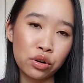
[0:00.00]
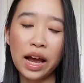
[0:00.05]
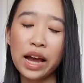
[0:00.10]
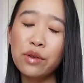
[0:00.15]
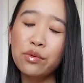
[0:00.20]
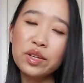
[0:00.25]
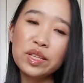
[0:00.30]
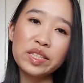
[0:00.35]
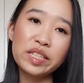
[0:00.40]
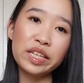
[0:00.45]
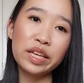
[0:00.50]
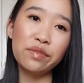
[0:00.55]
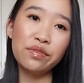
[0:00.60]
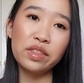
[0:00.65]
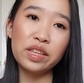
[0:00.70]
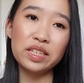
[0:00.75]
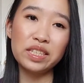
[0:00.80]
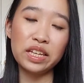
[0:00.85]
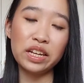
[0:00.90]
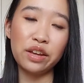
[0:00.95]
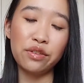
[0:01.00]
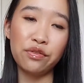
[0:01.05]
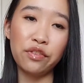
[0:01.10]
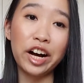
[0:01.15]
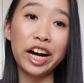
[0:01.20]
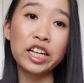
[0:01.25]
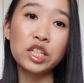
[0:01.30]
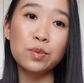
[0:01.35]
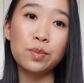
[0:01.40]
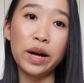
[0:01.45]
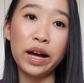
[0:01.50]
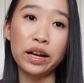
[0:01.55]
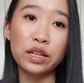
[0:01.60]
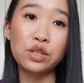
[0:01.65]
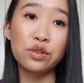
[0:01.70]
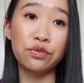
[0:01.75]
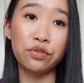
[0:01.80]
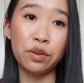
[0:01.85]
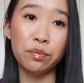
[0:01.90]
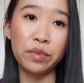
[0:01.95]
I received this in a Vox box
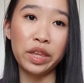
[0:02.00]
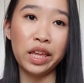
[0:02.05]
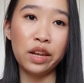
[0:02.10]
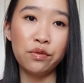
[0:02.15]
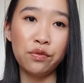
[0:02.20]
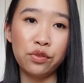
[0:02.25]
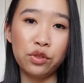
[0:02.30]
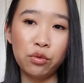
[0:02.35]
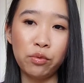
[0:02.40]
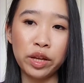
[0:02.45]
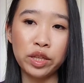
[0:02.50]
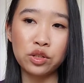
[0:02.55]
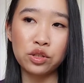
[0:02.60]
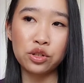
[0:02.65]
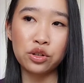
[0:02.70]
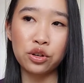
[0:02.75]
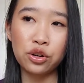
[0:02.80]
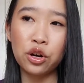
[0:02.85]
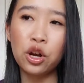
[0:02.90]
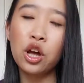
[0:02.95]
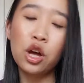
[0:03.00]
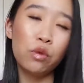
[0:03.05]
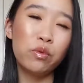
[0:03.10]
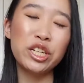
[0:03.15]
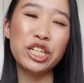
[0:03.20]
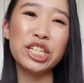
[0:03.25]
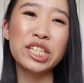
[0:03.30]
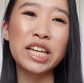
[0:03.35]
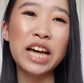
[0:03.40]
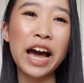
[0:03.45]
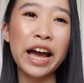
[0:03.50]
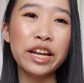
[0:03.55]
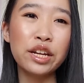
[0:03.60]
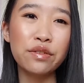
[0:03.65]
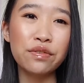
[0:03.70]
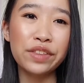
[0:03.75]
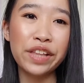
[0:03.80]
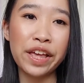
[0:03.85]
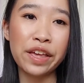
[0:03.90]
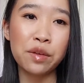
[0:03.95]
from Influencer, which is kind of
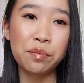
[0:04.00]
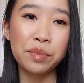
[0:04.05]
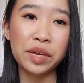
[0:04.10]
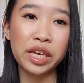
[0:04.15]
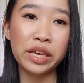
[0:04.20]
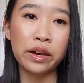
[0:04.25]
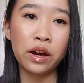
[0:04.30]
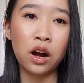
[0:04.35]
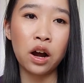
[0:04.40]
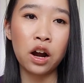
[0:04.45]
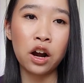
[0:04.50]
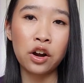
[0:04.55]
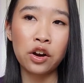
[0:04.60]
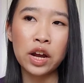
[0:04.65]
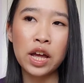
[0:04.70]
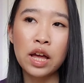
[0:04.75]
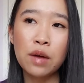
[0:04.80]
like PR,